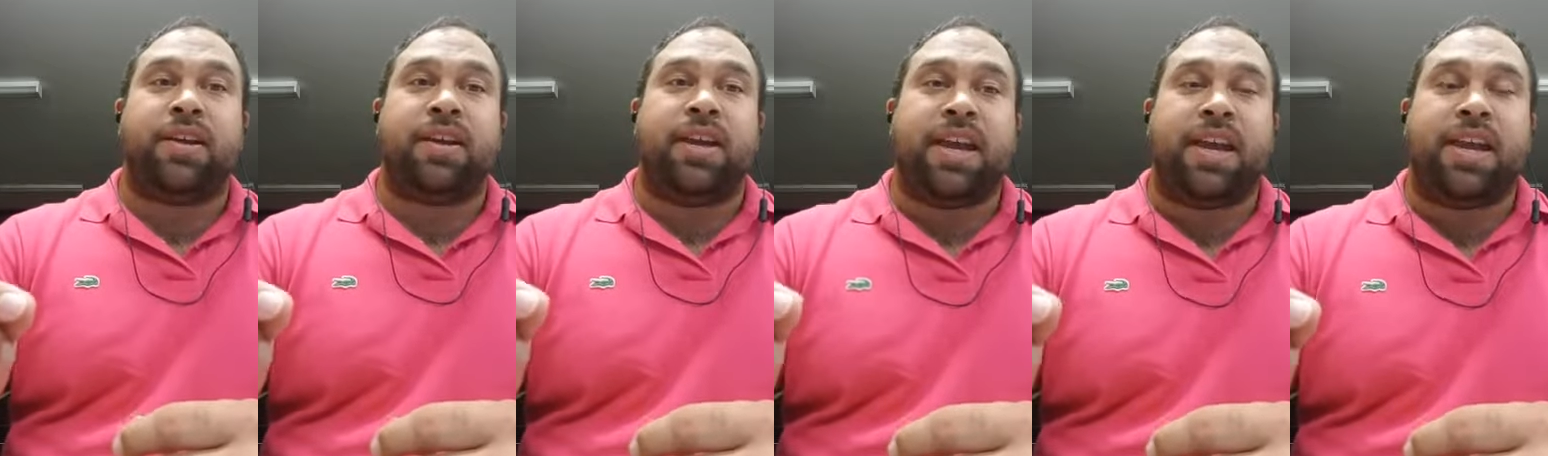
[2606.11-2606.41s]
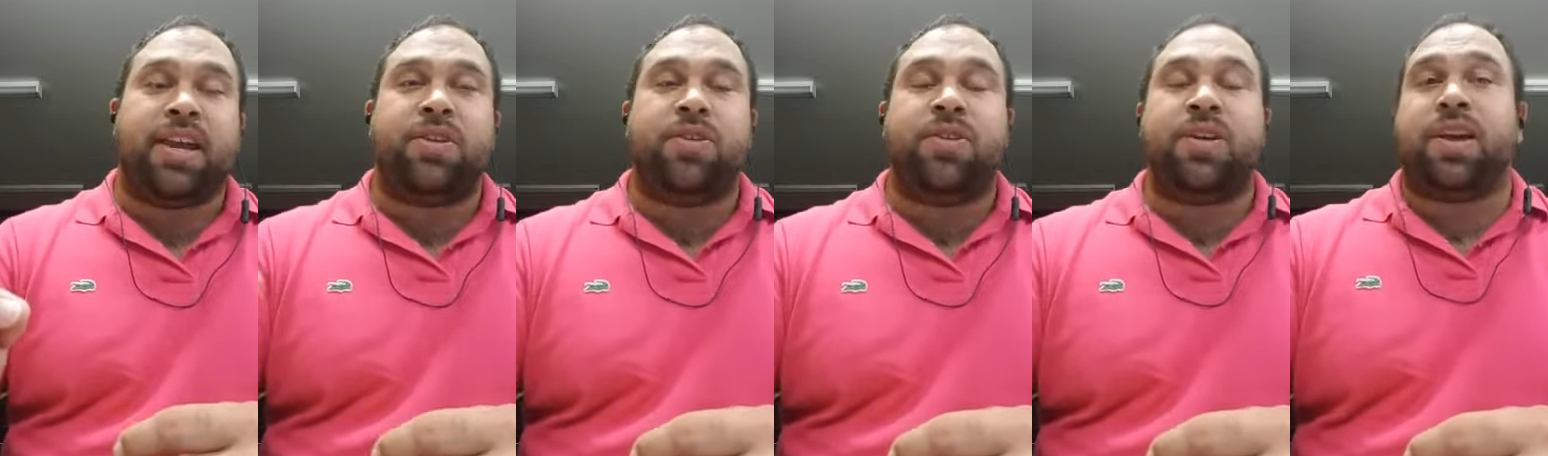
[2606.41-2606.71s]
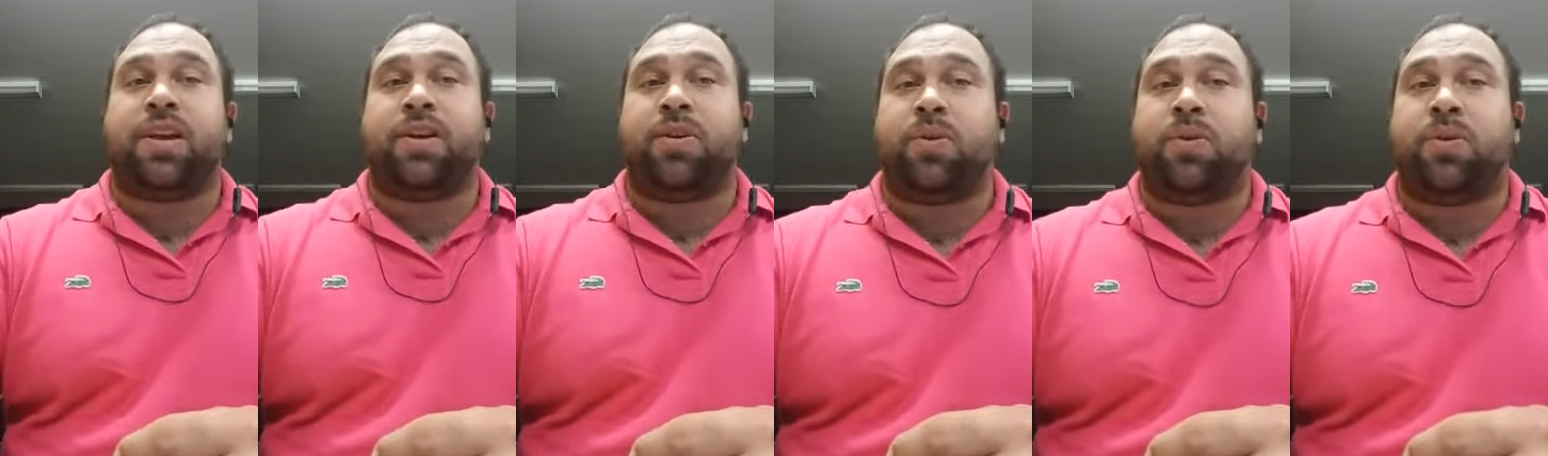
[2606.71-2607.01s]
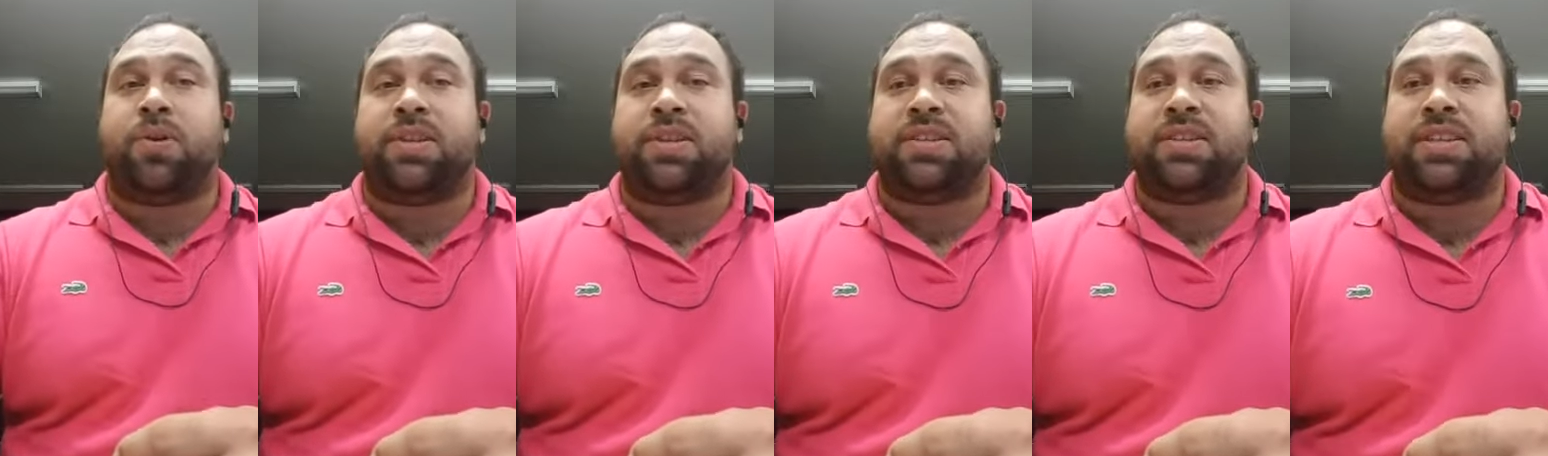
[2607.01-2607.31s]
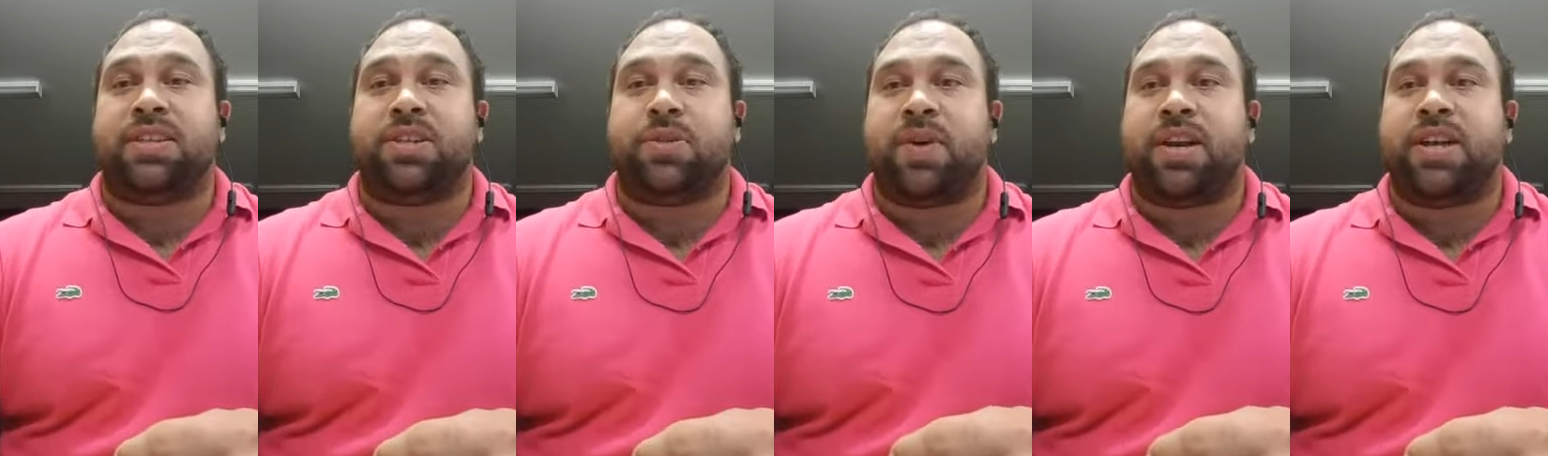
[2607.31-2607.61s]
and you get caught in a
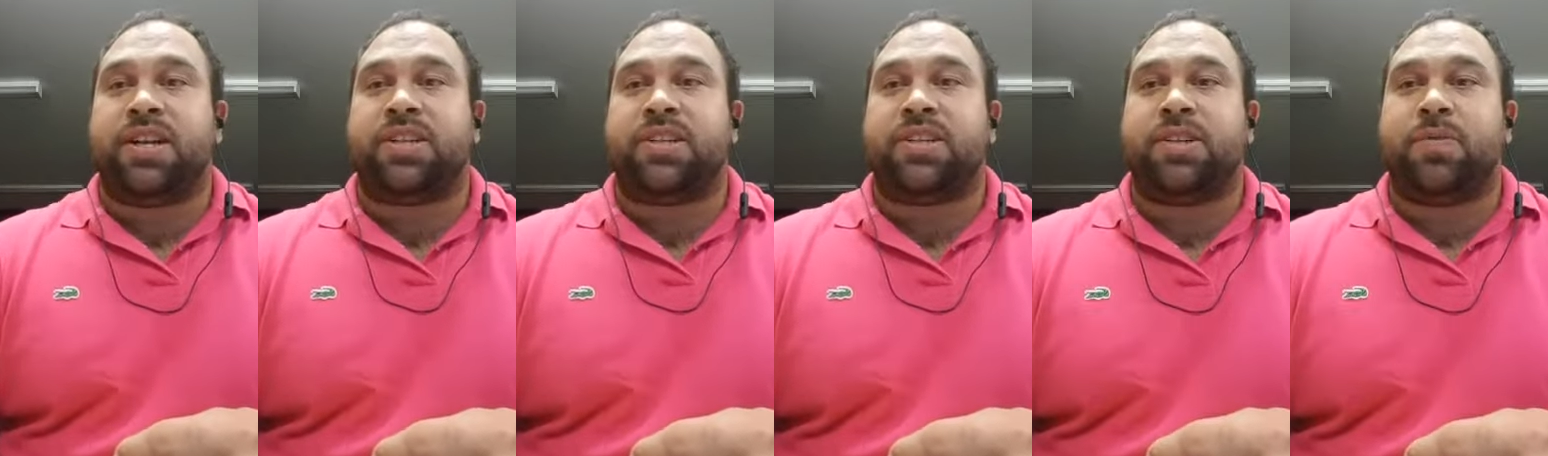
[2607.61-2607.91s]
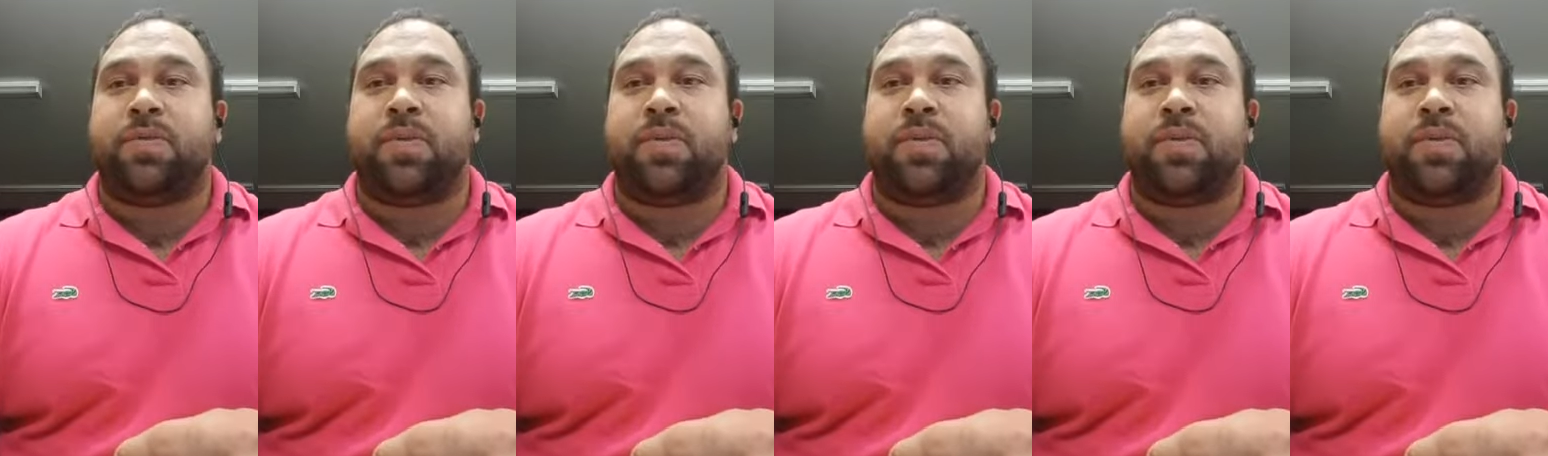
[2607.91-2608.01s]
situation